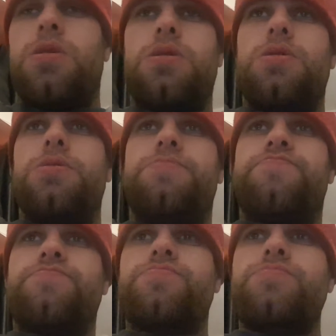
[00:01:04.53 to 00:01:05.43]
On
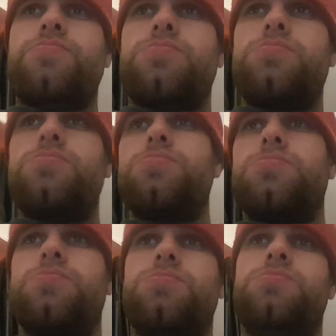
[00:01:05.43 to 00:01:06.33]

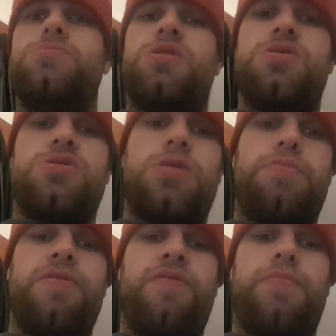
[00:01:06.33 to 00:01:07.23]
the
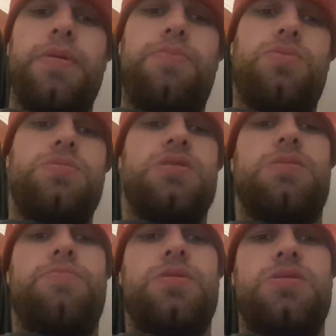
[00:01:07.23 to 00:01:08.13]
topic for people with
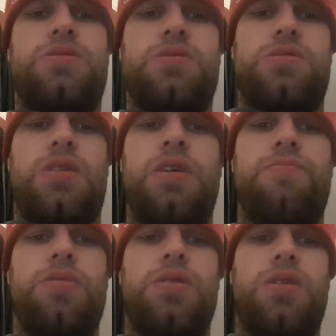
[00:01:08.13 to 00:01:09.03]
disabilities, I ain't
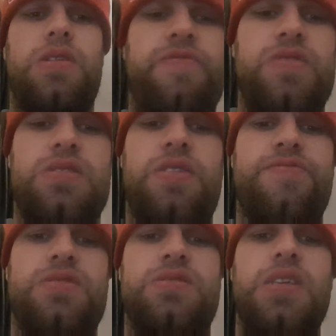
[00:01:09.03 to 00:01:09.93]
really got anything
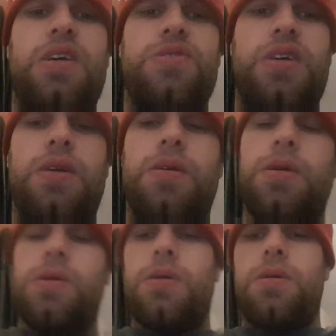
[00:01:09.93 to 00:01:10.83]
left to say on that
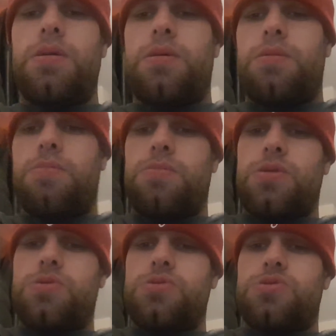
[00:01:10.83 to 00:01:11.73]

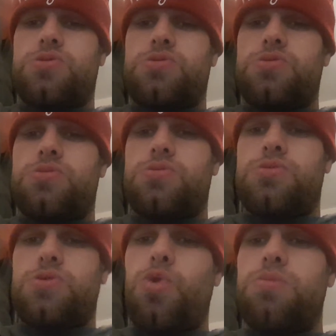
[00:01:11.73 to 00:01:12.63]
because
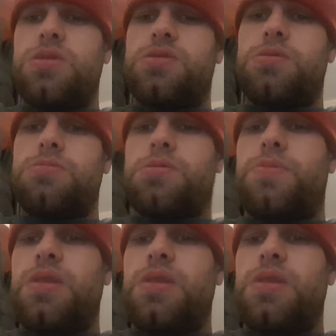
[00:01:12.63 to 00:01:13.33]
nobody seems to be